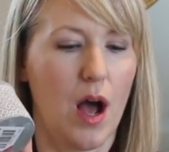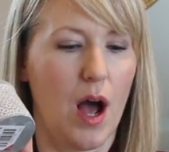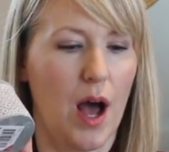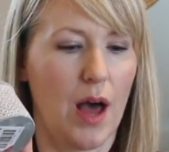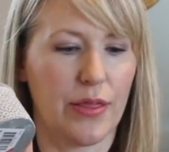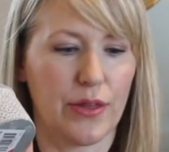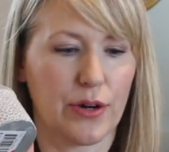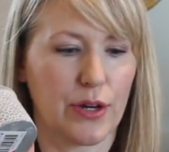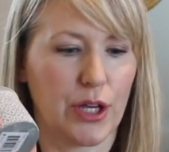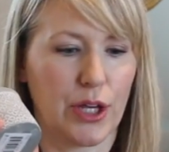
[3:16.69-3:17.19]

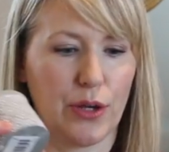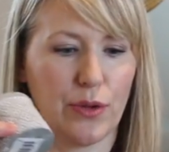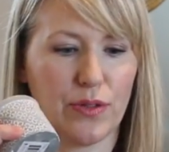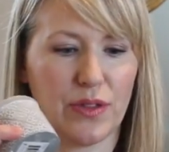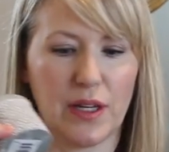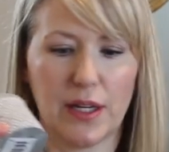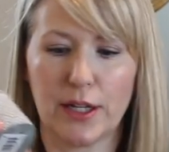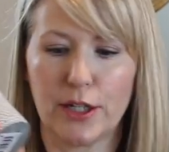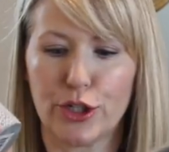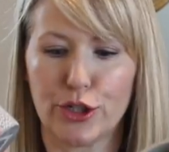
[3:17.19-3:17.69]
other cute
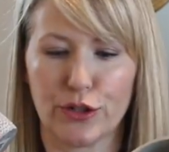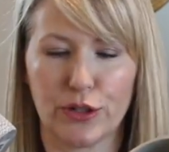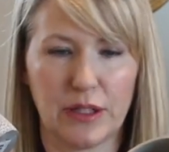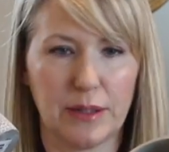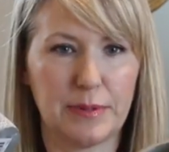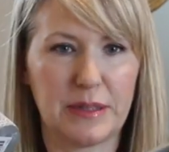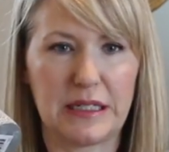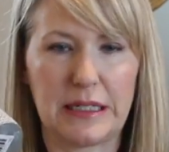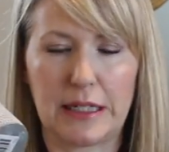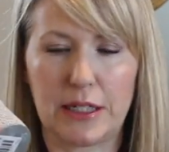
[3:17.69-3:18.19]
things, your
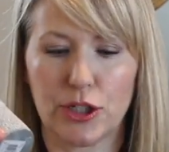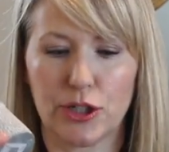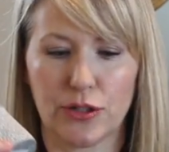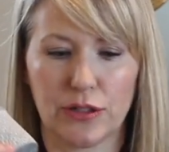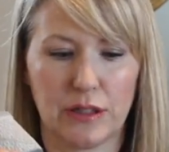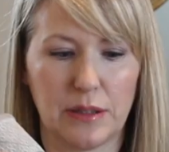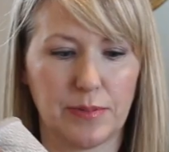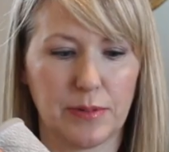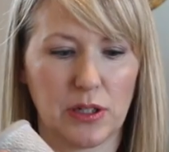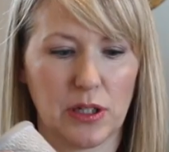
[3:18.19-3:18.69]
lipsticks, your
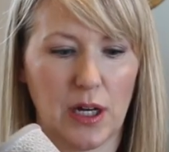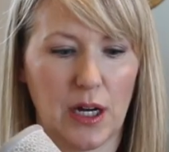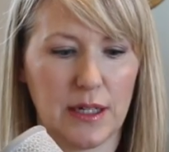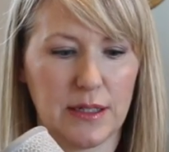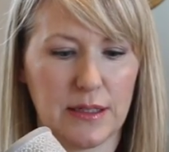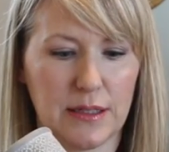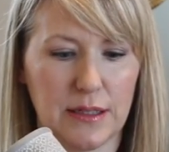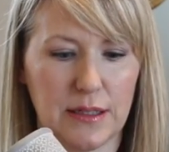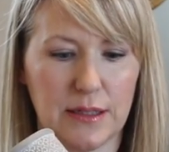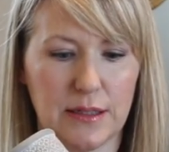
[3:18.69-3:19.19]
lip
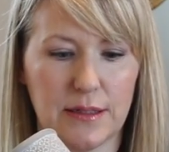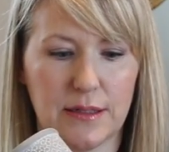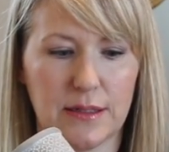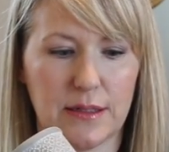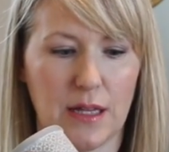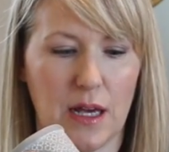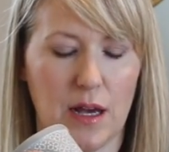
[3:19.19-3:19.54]
glosses.